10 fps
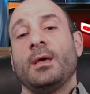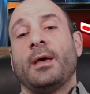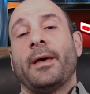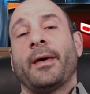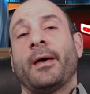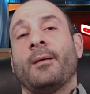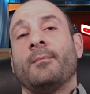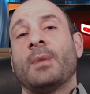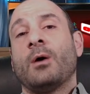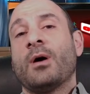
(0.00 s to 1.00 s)

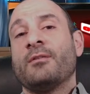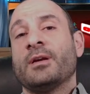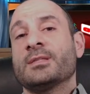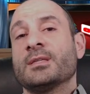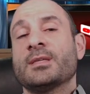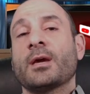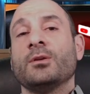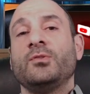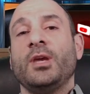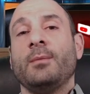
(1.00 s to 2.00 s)
However, as a
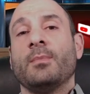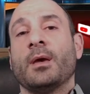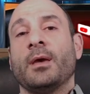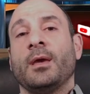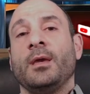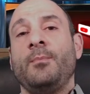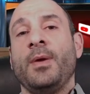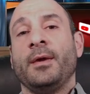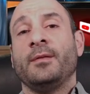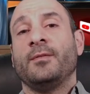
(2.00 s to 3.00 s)
second team, he
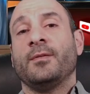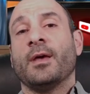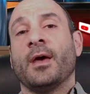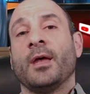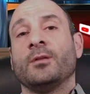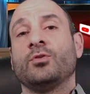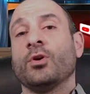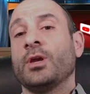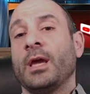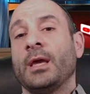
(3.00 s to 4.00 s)
picked
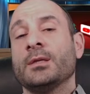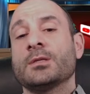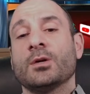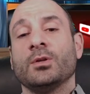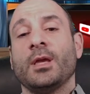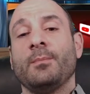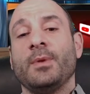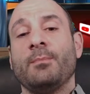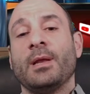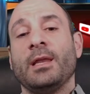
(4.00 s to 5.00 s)
Turkey. So
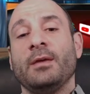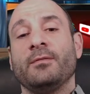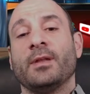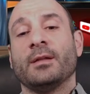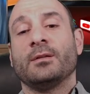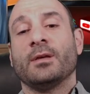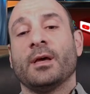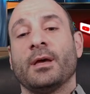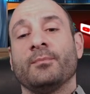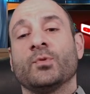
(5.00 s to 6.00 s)
he believed that
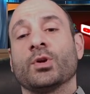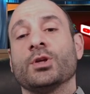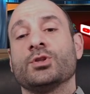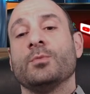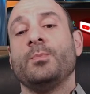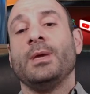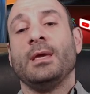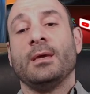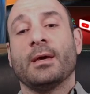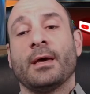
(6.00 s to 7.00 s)
Turkey should
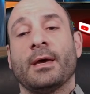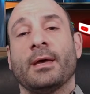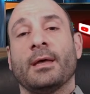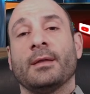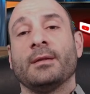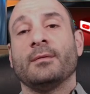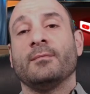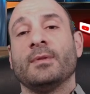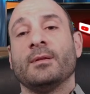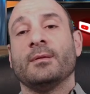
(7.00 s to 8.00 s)
be
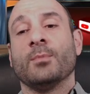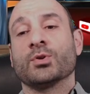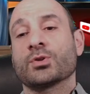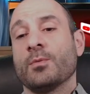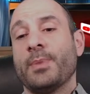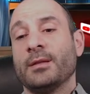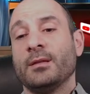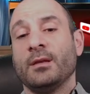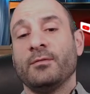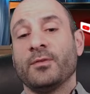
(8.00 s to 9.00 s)
the most
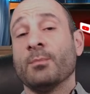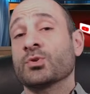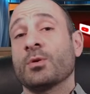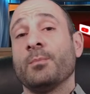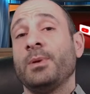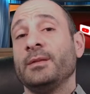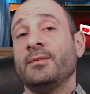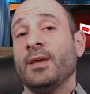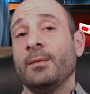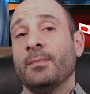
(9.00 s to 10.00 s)
competitive, the most complete
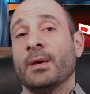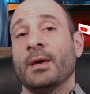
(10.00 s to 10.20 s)
team